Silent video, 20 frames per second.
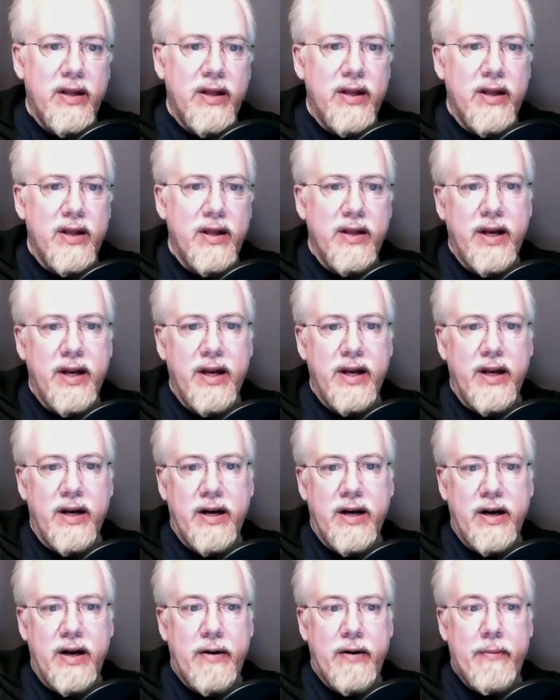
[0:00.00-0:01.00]
then
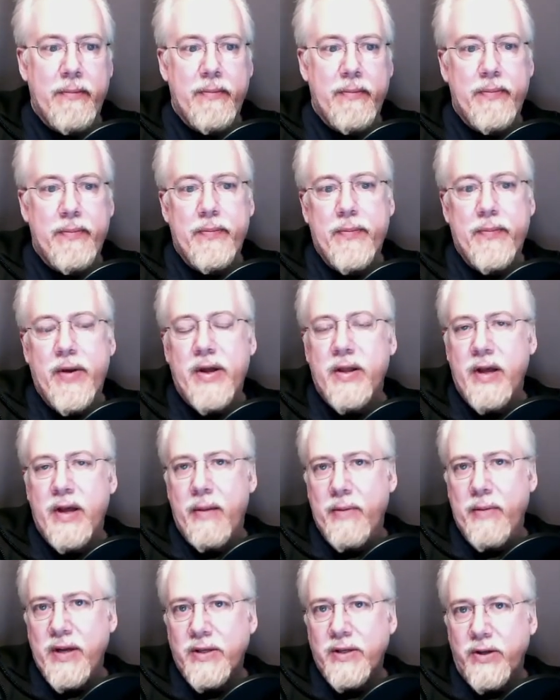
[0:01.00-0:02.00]

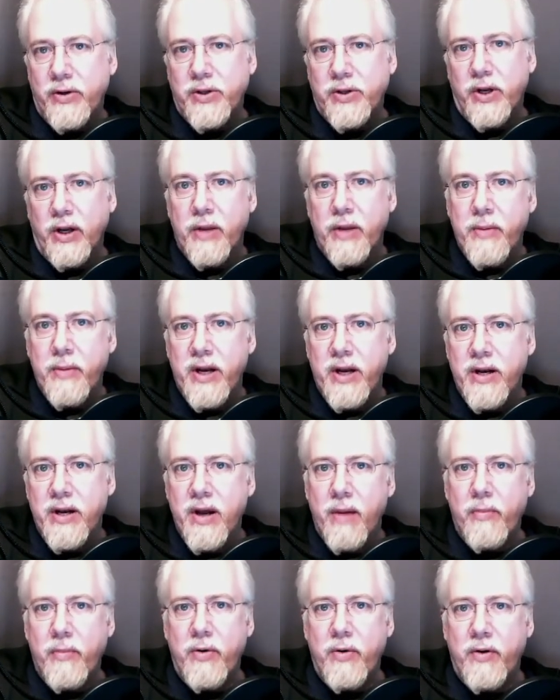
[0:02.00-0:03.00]
that means there's a limited
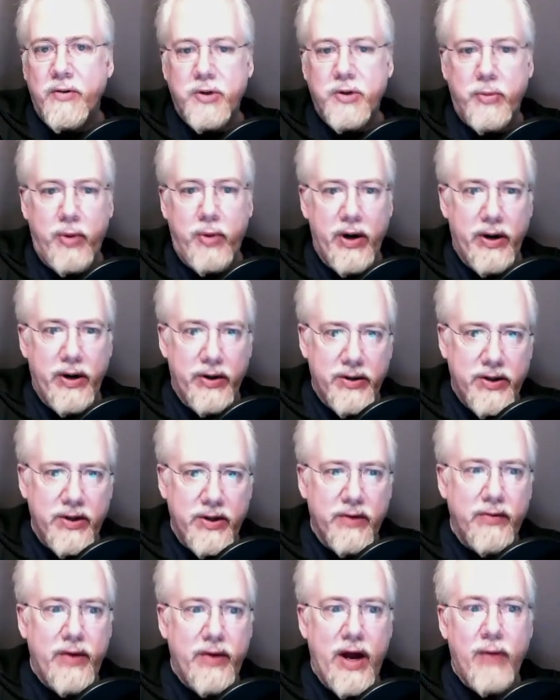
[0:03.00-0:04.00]
number of spreaders,
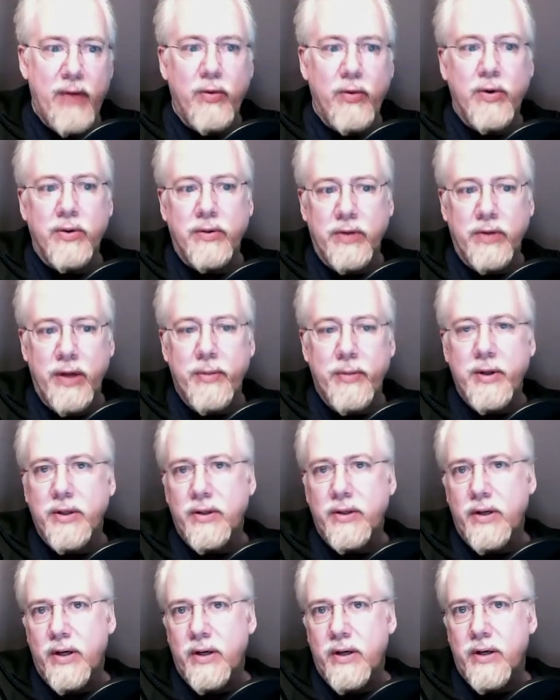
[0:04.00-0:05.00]
and that will limit
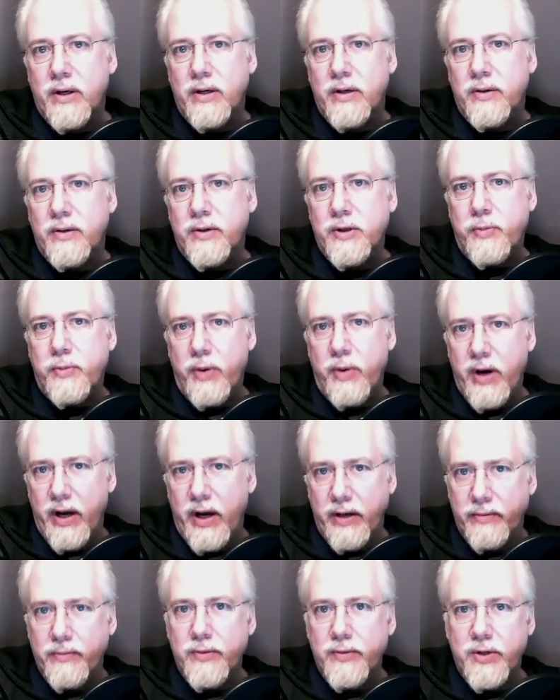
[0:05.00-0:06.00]
the
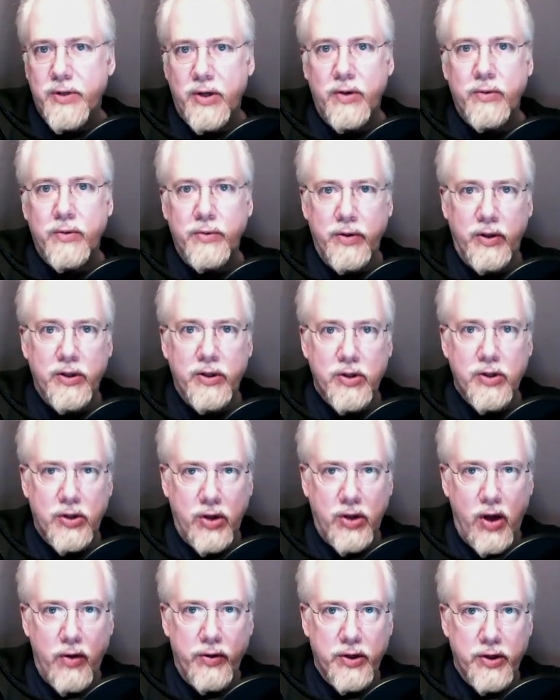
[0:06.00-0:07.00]
spread. So you can
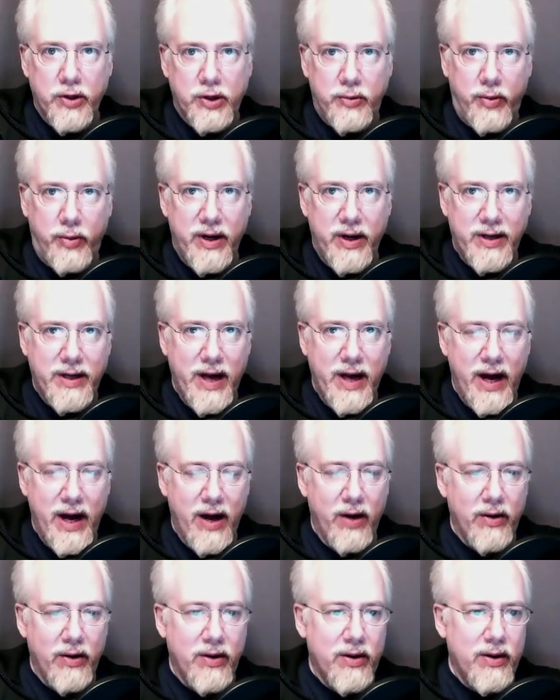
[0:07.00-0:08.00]
slow the spread
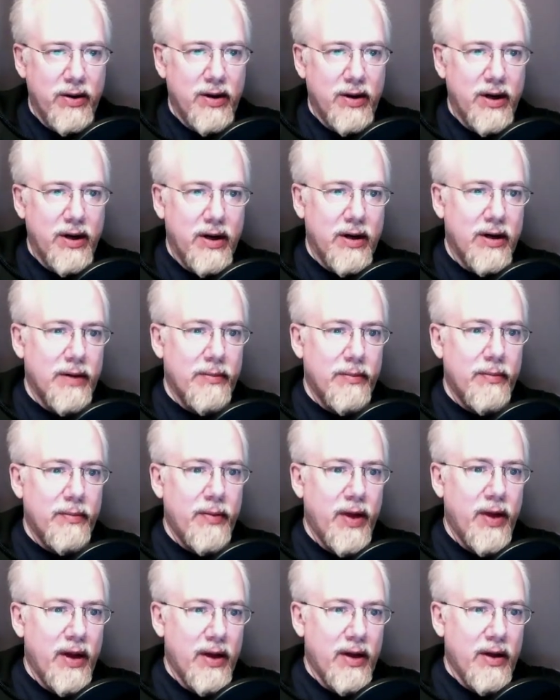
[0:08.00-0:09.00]
down
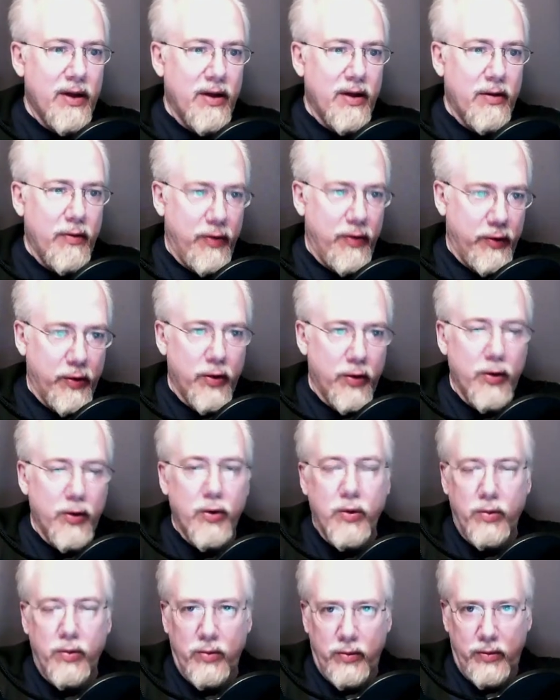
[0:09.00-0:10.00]

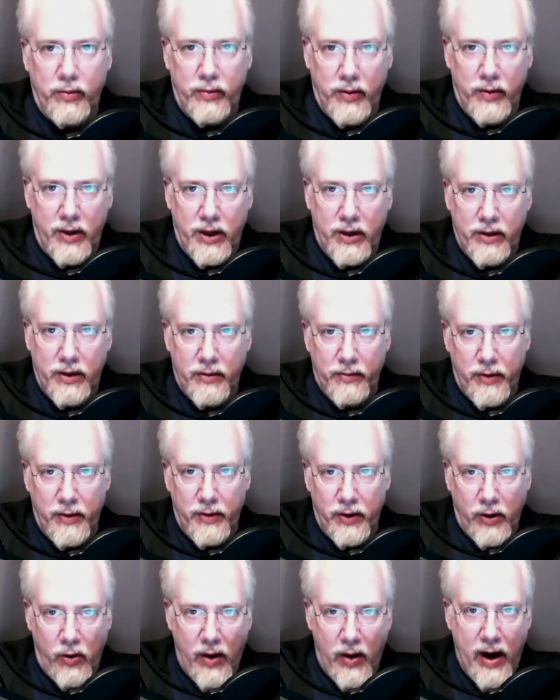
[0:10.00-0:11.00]
through
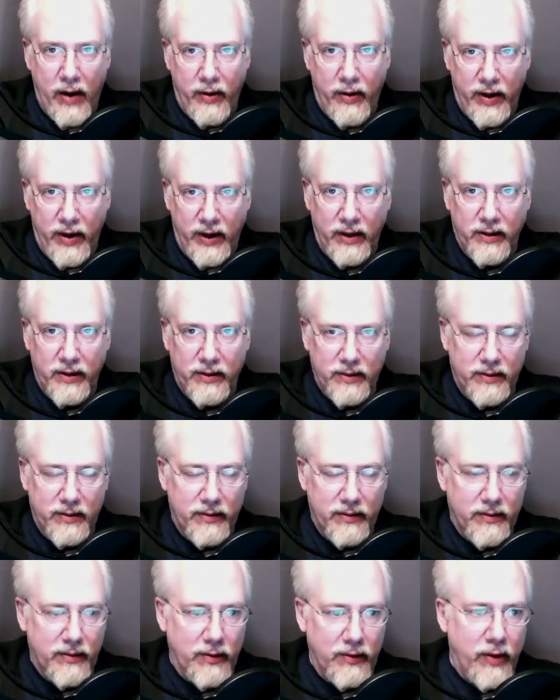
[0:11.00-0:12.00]
acquiring
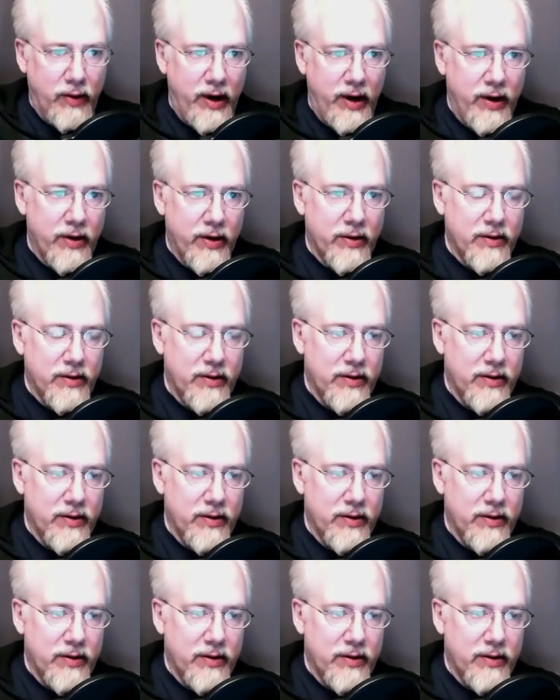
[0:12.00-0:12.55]
greater